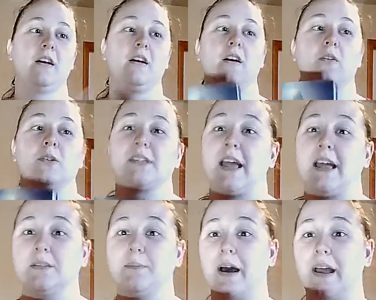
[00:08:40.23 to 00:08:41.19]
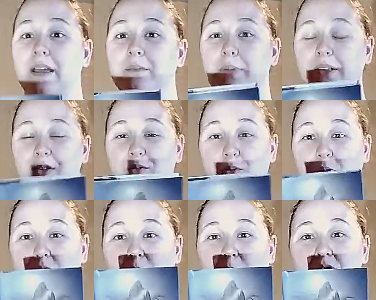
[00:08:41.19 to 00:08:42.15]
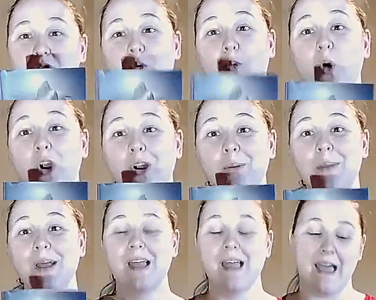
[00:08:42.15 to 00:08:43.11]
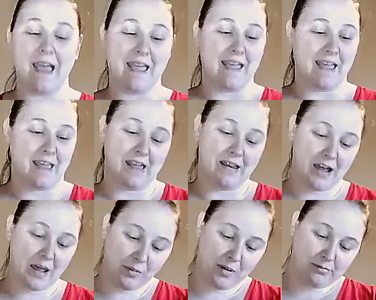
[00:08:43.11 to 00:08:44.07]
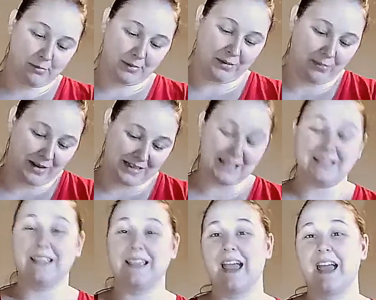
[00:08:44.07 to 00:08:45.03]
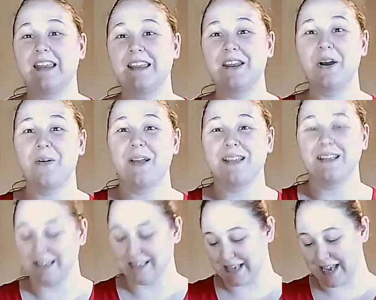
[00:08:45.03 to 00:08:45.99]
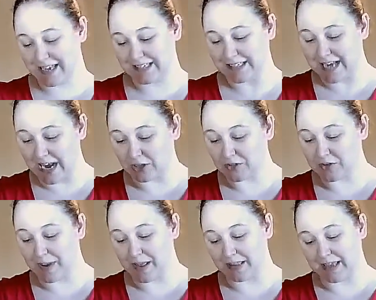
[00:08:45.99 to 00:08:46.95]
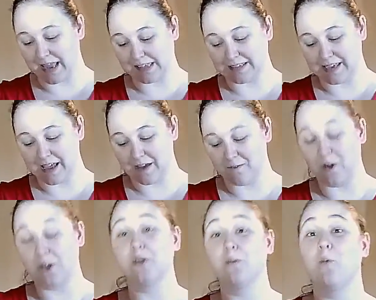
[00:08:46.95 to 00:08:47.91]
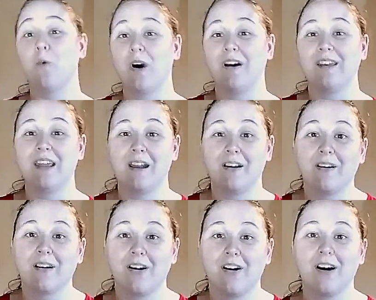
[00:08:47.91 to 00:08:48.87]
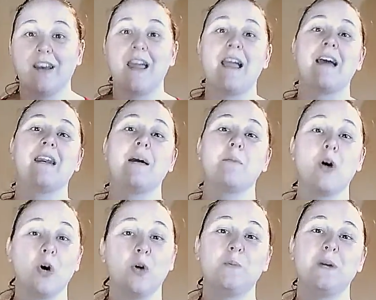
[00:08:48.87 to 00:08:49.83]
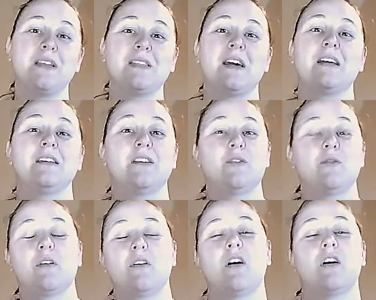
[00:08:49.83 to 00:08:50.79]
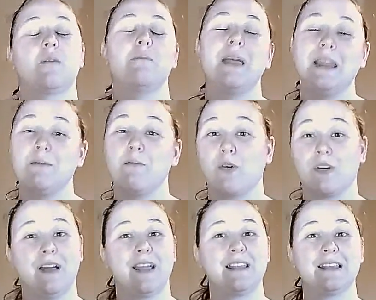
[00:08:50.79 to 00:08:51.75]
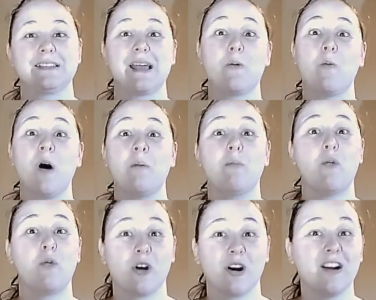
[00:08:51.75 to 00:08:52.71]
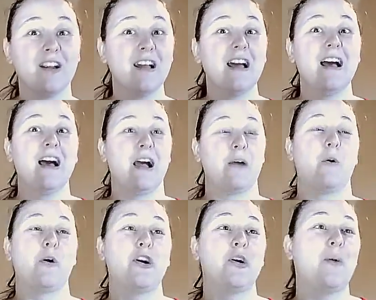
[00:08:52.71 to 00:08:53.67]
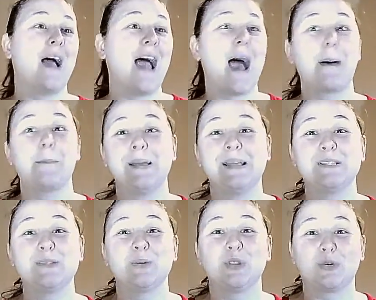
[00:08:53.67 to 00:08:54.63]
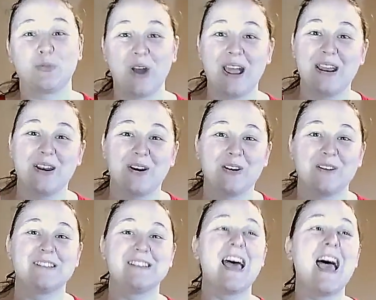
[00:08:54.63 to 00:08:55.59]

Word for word: of course I had to buy it, but The Fork, The Witch, and The Worm, and I'll probably read this again. You know, it, it says Tales from Alagasia, Volume one, Eragon, and I'm hoping that, you know, there are many more like this. I want more. I want to know what happens with the writers,